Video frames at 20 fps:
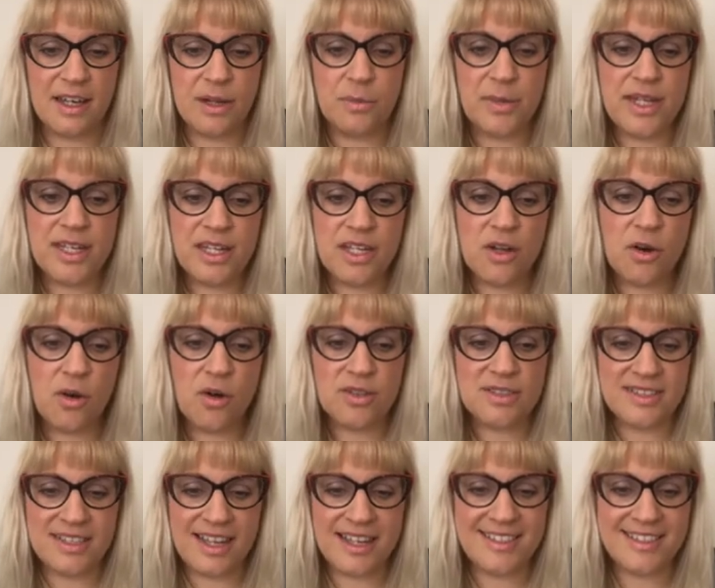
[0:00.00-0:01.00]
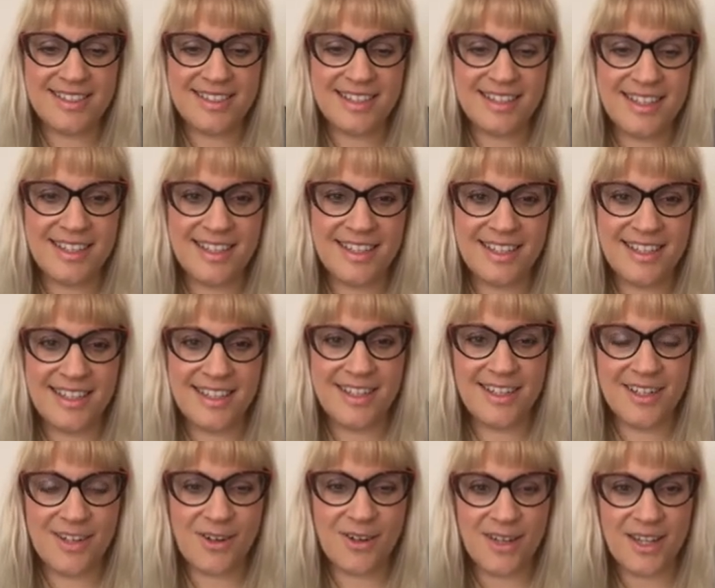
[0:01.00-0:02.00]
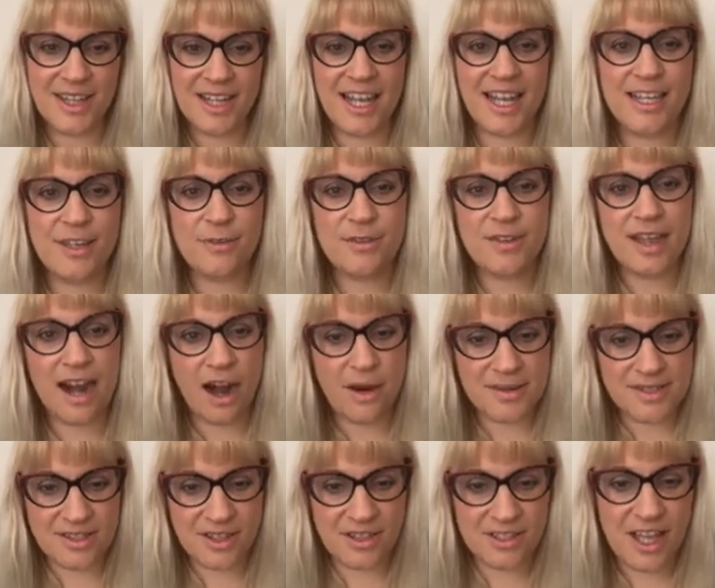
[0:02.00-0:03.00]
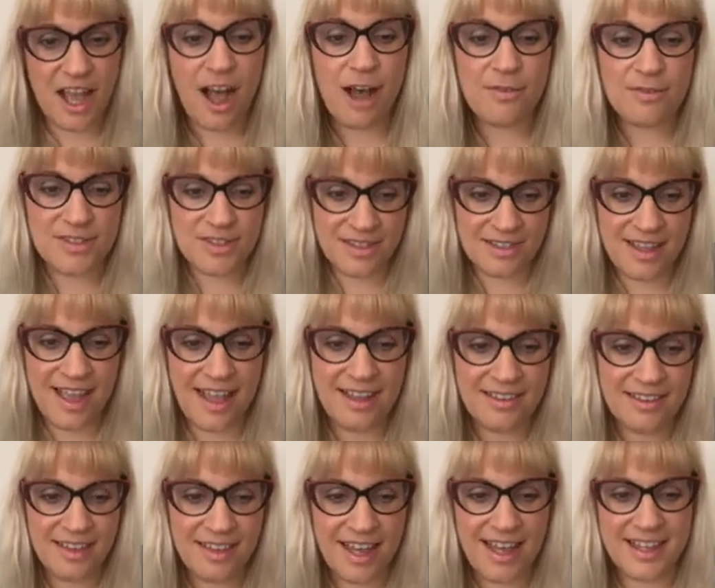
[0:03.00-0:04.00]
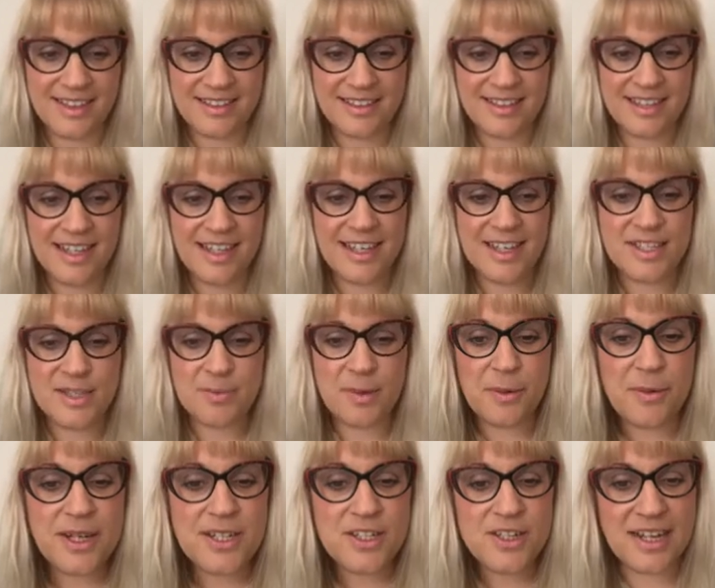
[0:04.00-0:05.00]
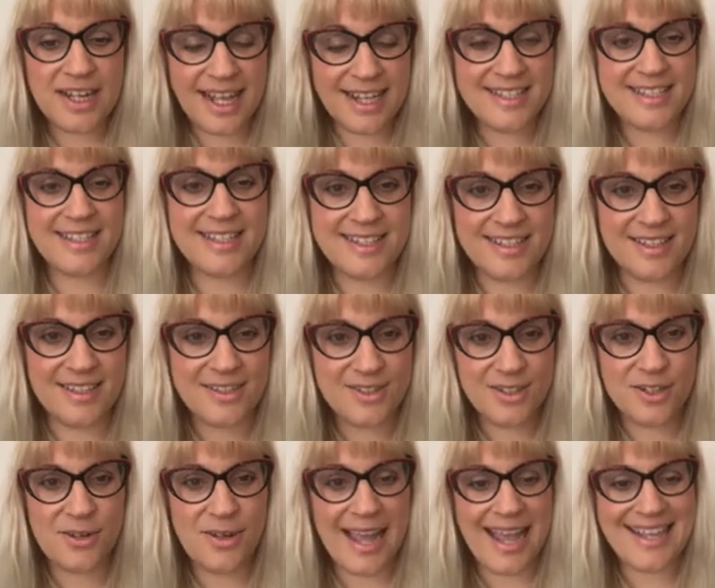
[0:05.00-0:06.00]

we know that, life carries on after death, and spiritual existence,